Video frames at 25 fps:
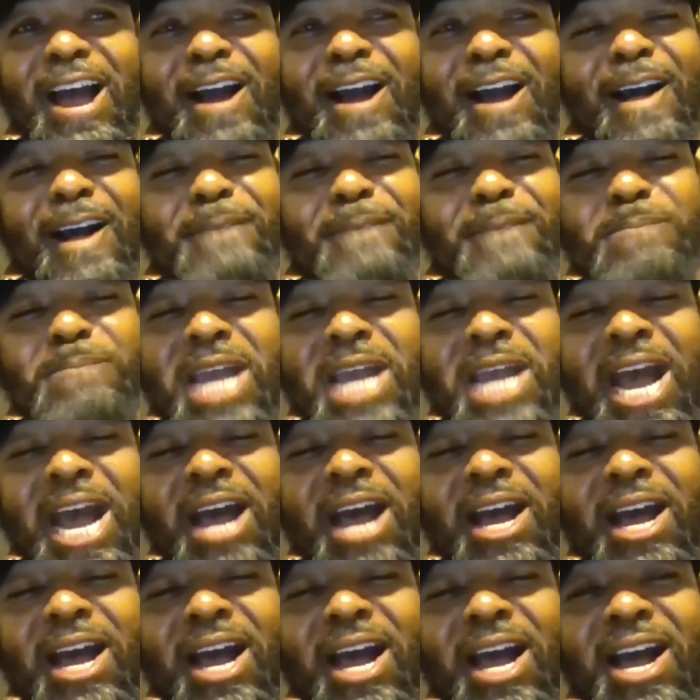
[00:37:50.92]

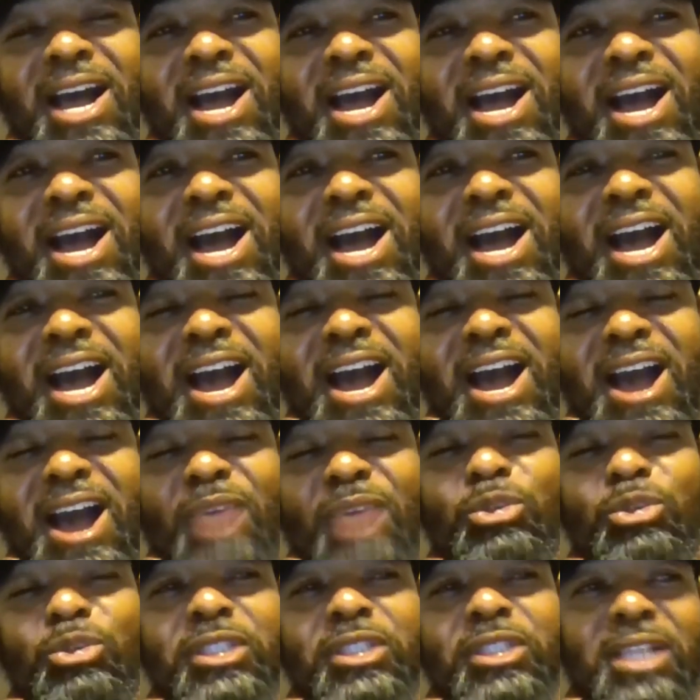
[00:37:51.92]
Now I
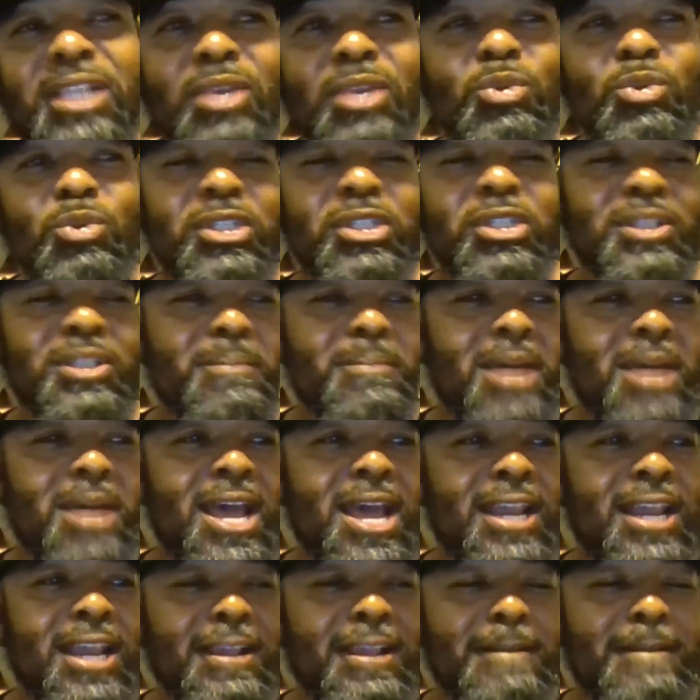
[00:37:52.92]
was dealing with
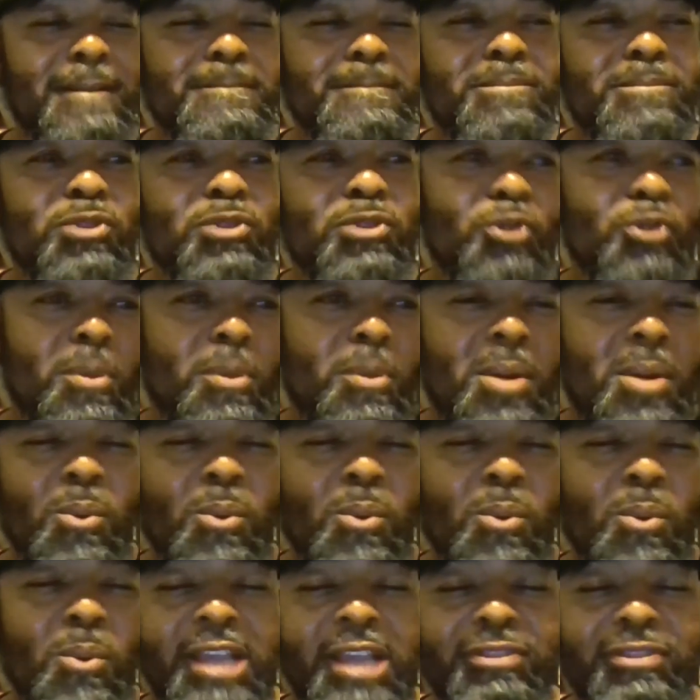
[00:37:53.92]
somebody before my
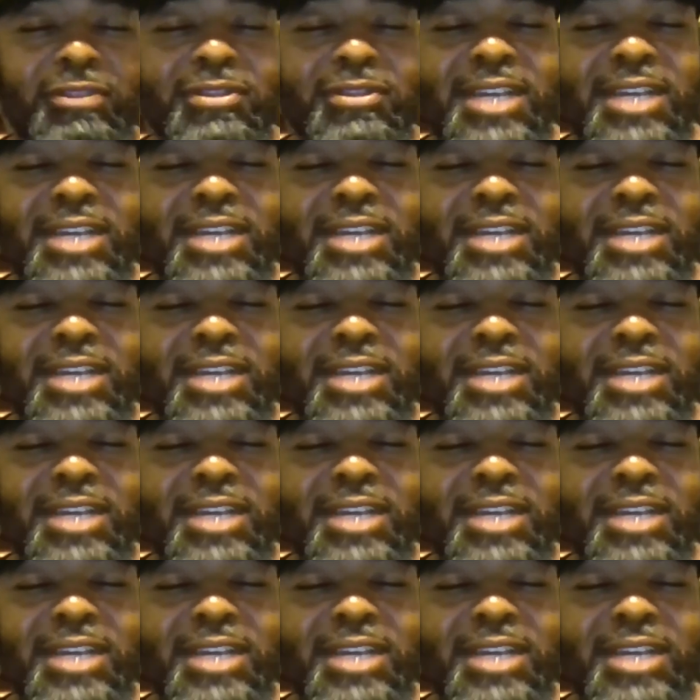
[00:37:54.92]
wife,